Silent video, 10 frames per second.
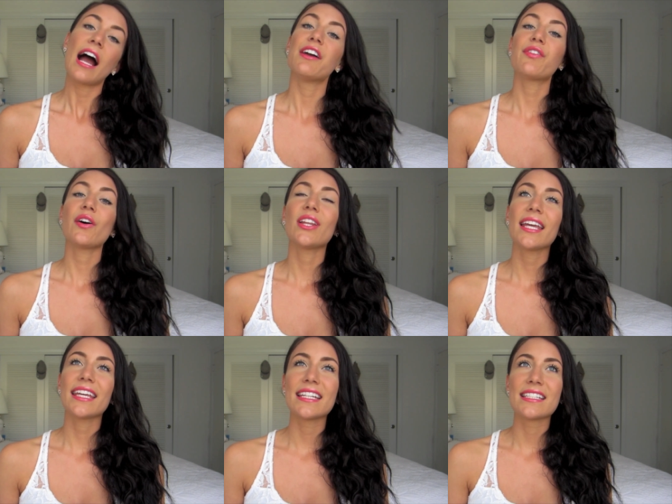I felt
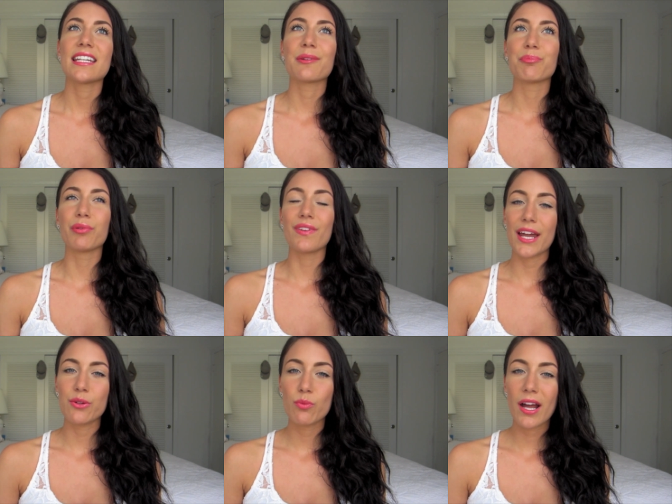like it didn't
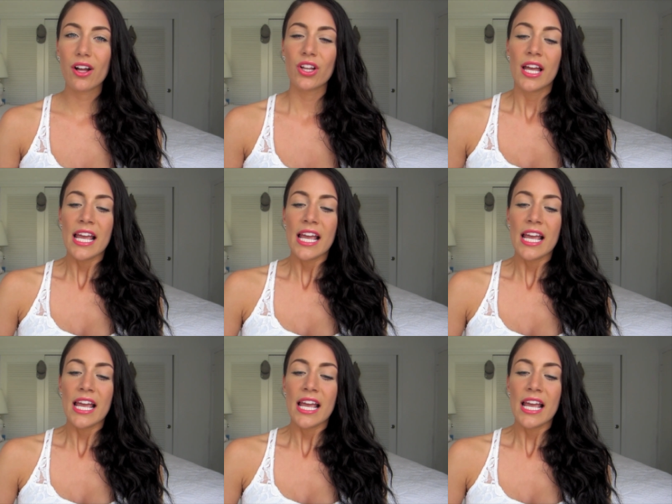blend well.